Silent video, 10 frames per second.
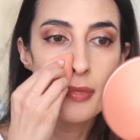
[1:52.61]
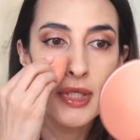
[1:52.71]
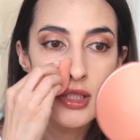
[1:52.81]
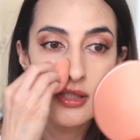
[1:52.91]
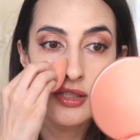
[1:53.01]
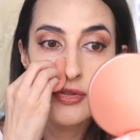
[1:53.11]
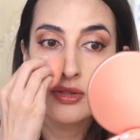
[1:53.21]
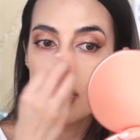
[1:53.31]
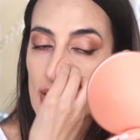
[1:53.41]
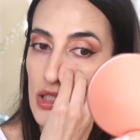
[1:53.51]
Because this
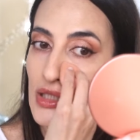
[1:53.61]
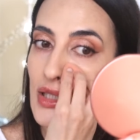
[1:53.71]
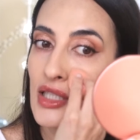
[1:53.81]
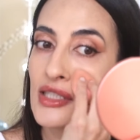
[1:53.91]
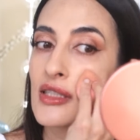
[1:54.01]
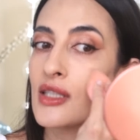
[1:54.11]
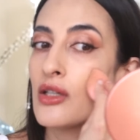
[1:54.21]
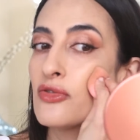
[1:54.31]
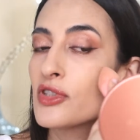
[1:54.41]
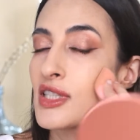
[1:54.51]
foundation is
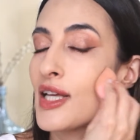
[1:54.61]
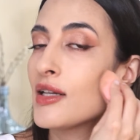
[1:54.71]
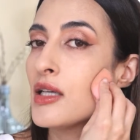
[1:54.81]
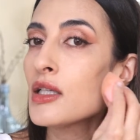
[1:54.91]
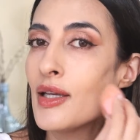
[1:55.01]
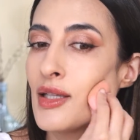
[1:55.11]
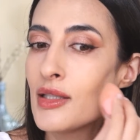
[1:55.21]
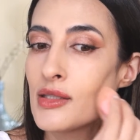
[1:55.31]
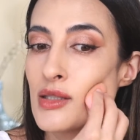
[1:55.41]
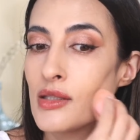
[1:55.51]
self-setting, it
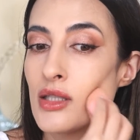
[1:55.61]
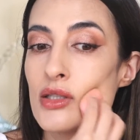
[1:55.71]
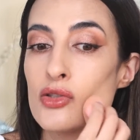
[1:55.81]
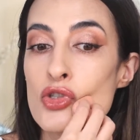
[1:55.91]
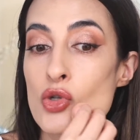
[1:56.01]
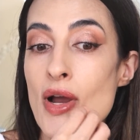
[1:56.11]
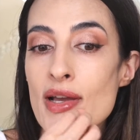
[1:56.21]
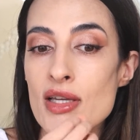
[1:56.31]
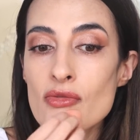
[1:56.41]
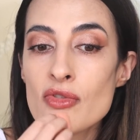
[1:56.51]
is
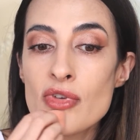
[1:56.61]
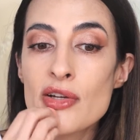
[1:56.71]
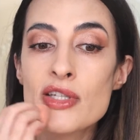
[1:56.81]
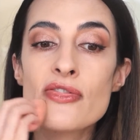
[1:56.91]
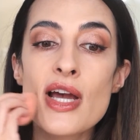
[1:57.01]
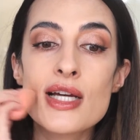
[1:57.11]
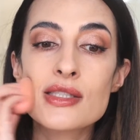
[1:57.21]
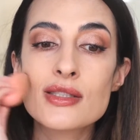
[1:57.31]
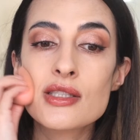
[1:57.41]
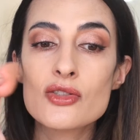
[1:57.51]
drying very fast.